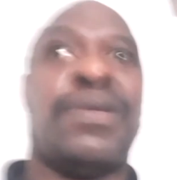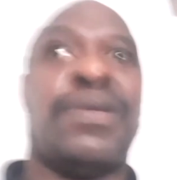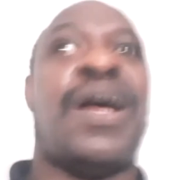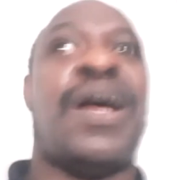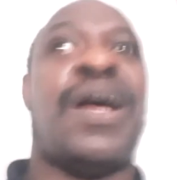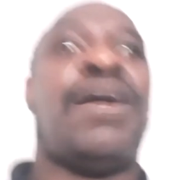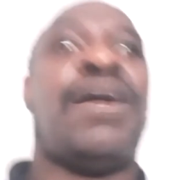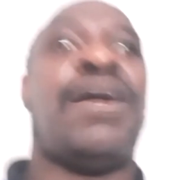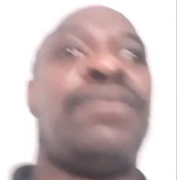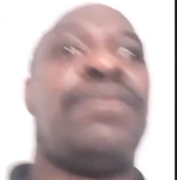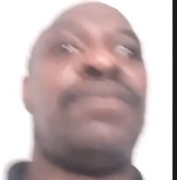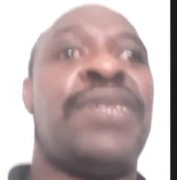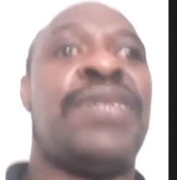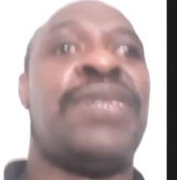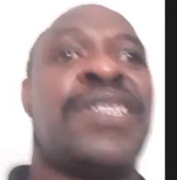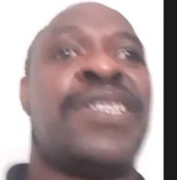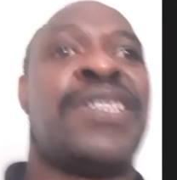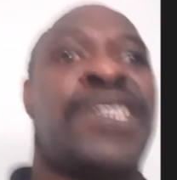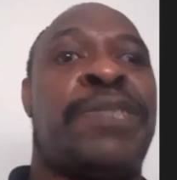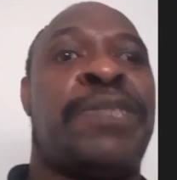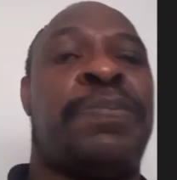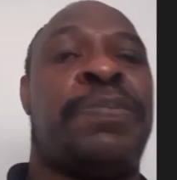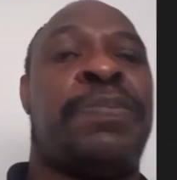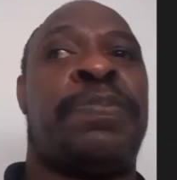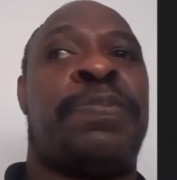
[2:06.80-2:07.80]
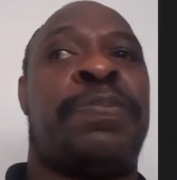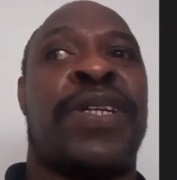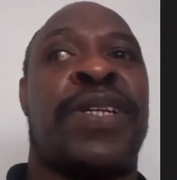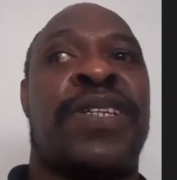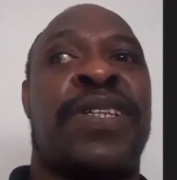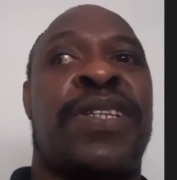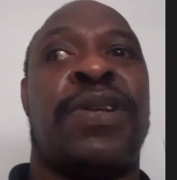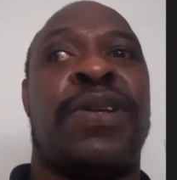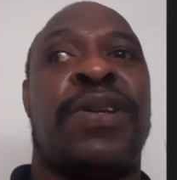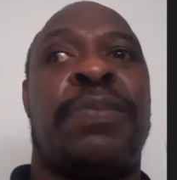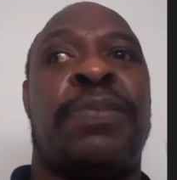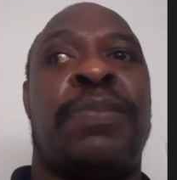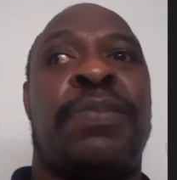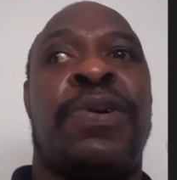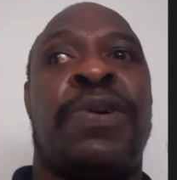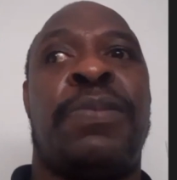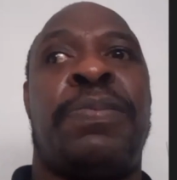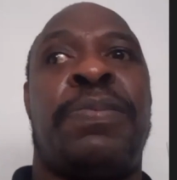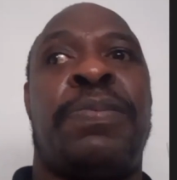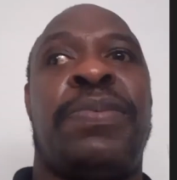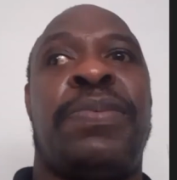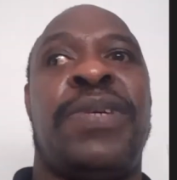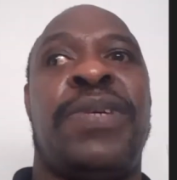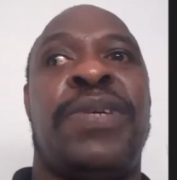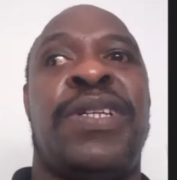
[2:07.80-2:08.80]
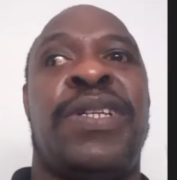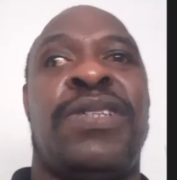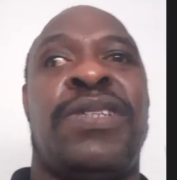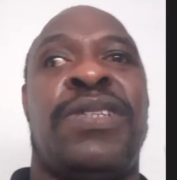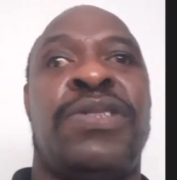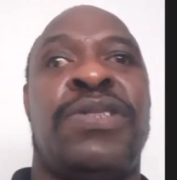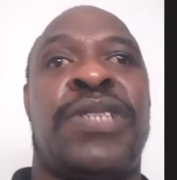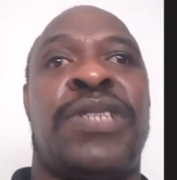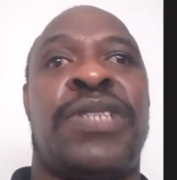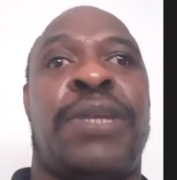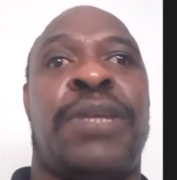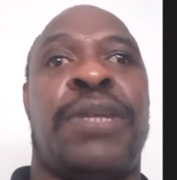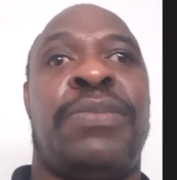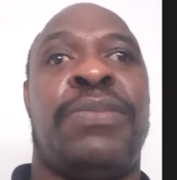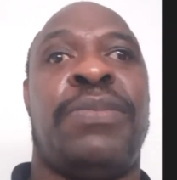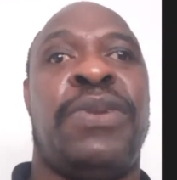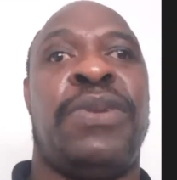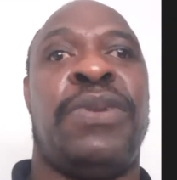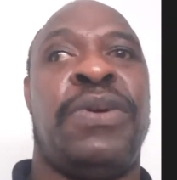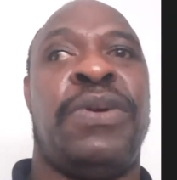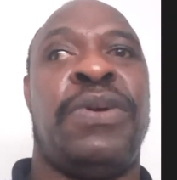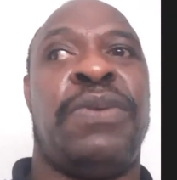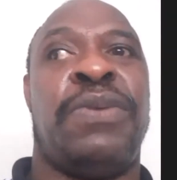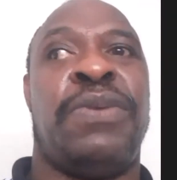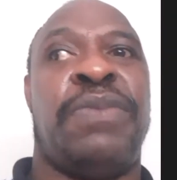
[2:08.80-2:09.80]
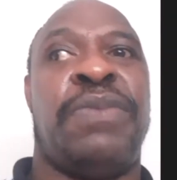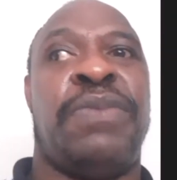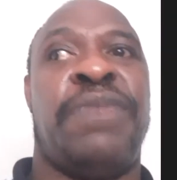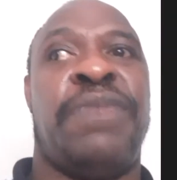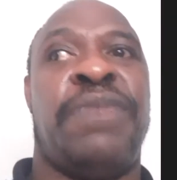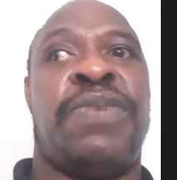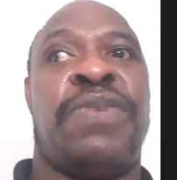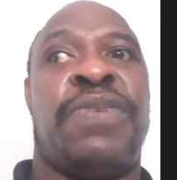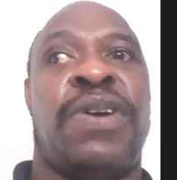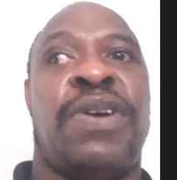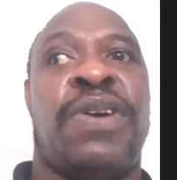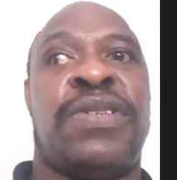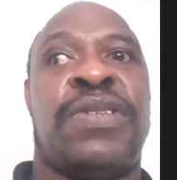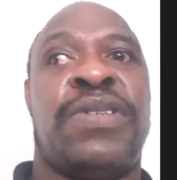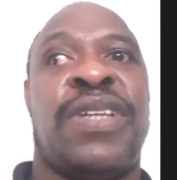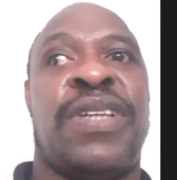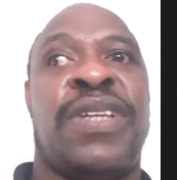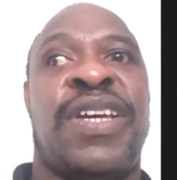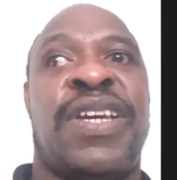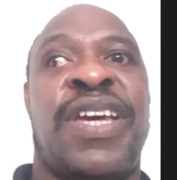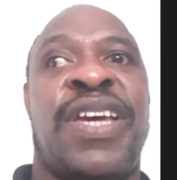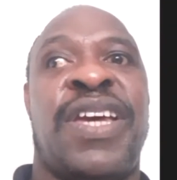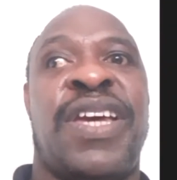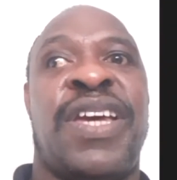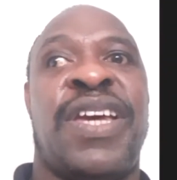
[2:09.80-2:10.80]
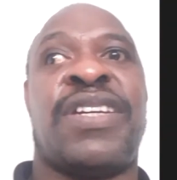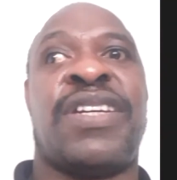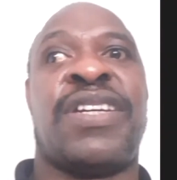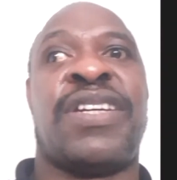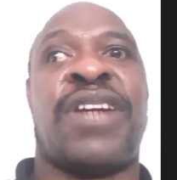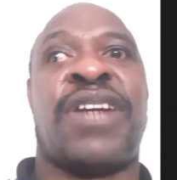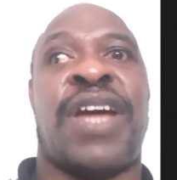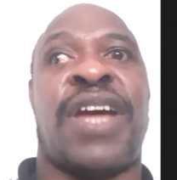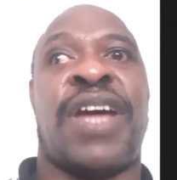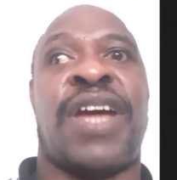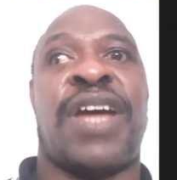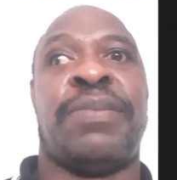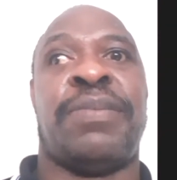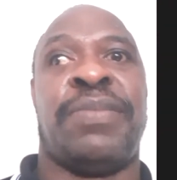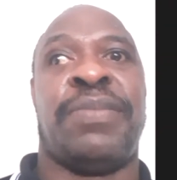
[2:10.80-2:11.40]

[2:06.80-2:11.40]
With picking up group in Lewisham, we've got hate crime.